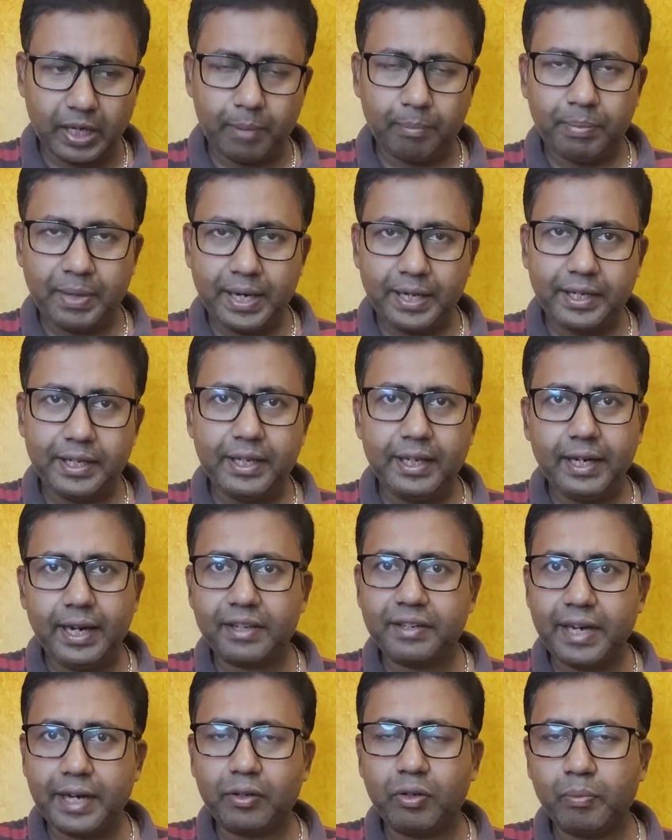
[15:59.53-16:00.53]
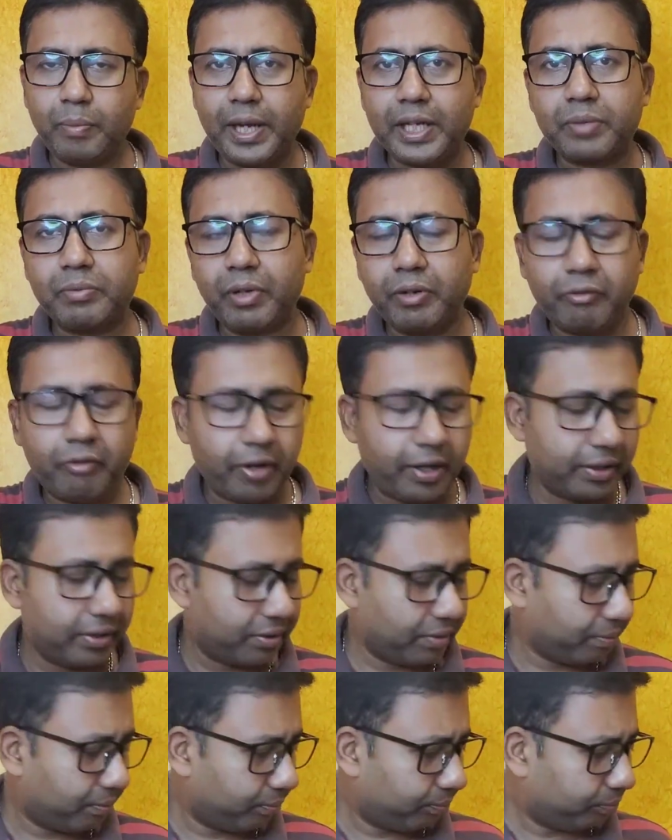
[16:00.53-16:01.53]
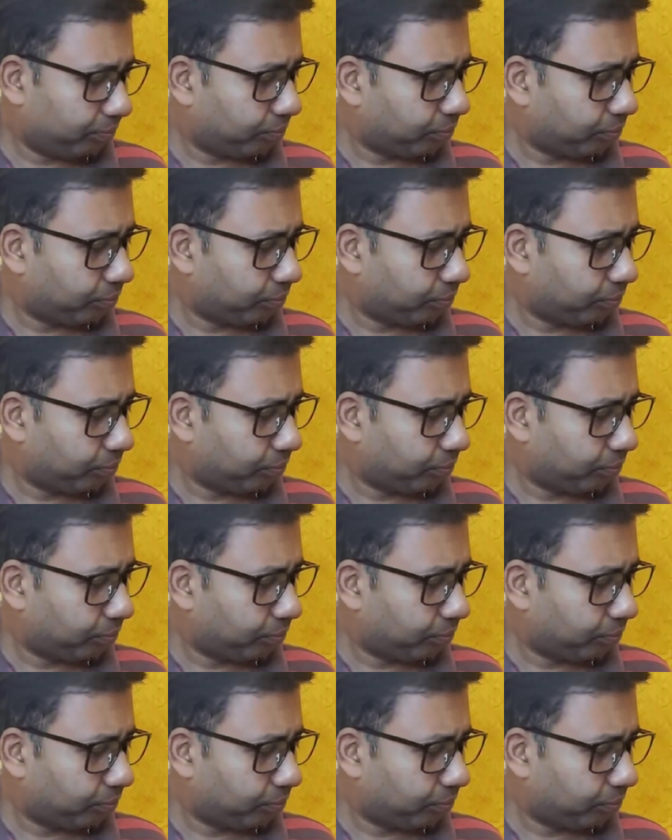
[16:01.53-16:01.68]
I'm playing here and trying to match my voice.